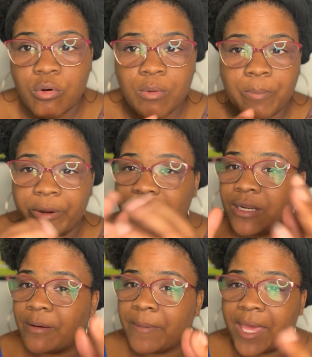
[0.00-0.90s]
with bringing
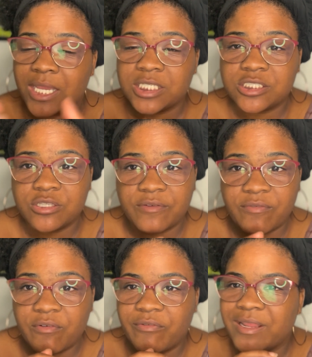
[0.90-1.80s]
their baggage to the
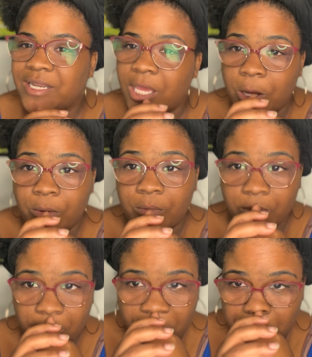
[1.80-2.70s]
forefront. No,
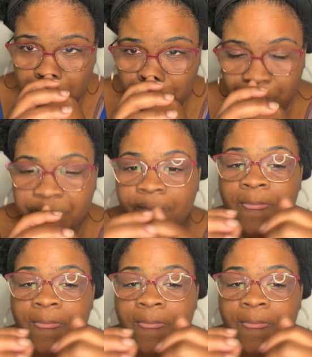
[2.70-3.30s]
no.